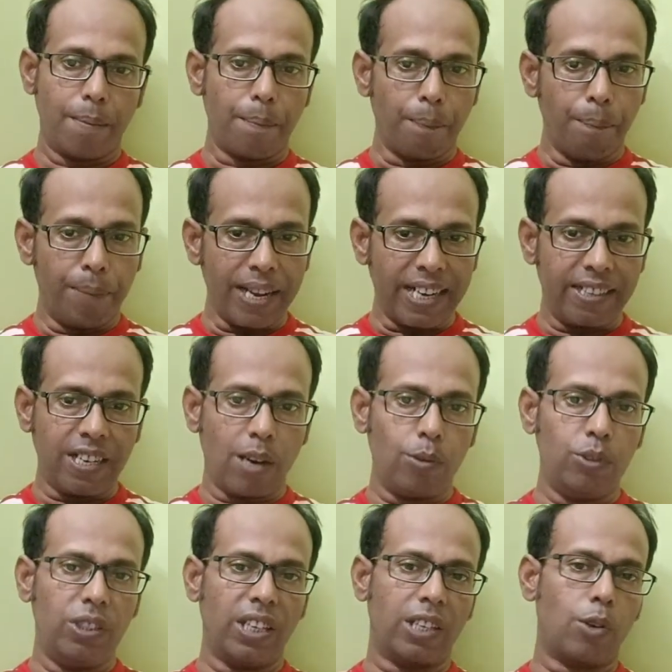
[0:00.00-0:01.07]
break
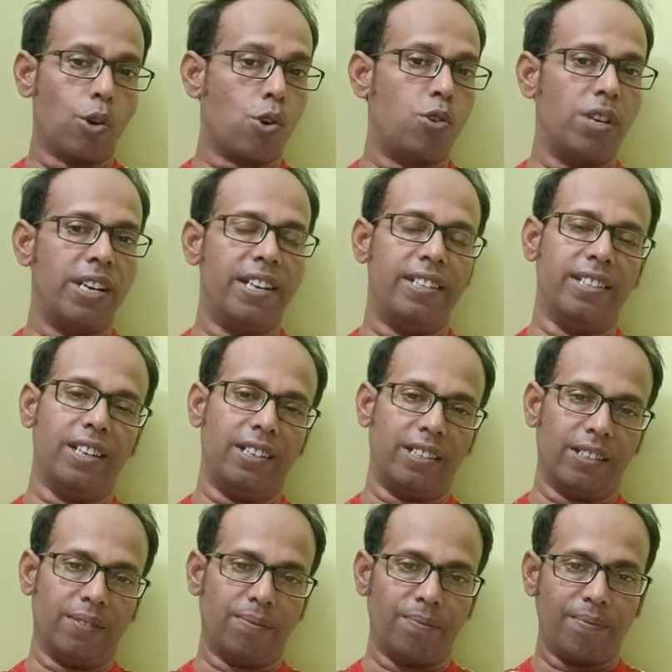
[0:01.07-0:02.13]
down the corona radiata,